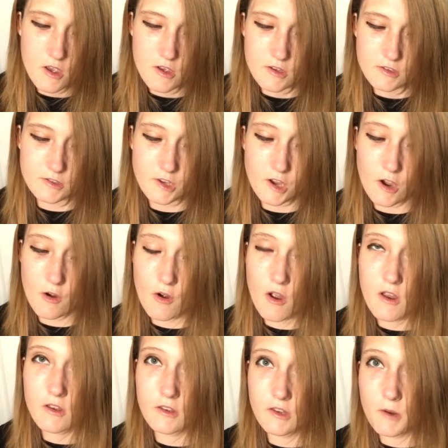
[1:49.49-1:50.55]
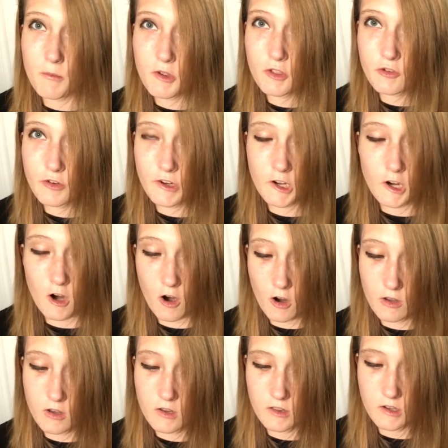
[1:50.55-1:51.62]
So, number three
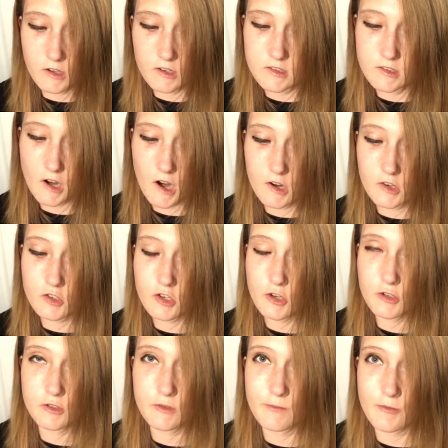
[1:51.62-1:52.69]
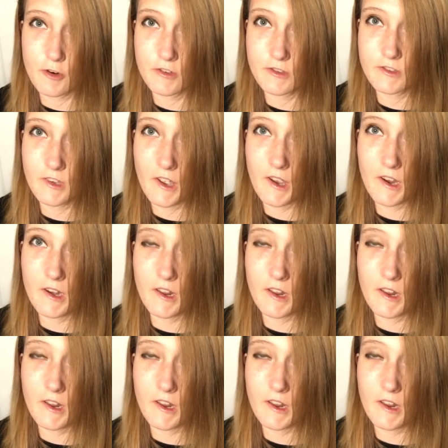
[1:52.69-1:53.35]
on the list, I chose Broadside.